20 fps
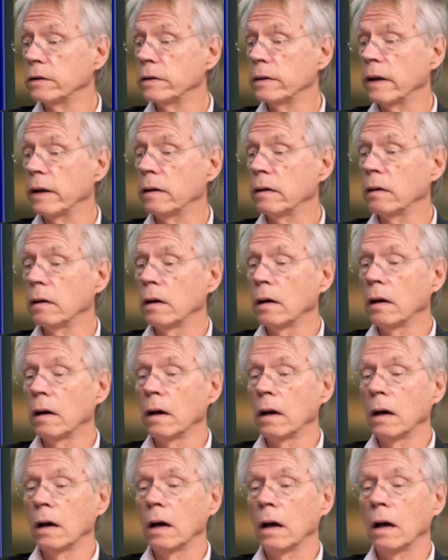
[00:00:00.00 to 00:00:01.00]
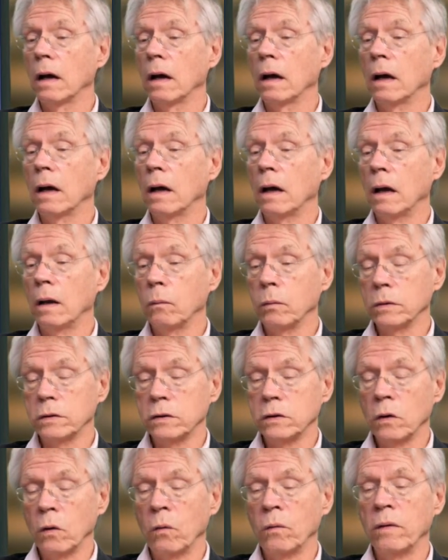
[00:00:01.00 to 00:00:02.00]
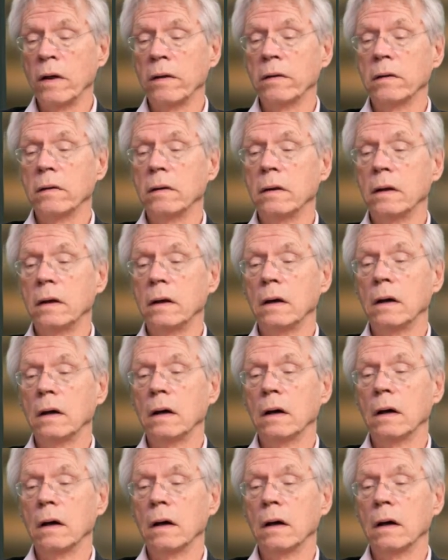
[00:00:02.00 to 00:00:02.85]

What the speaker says: that it was shown that the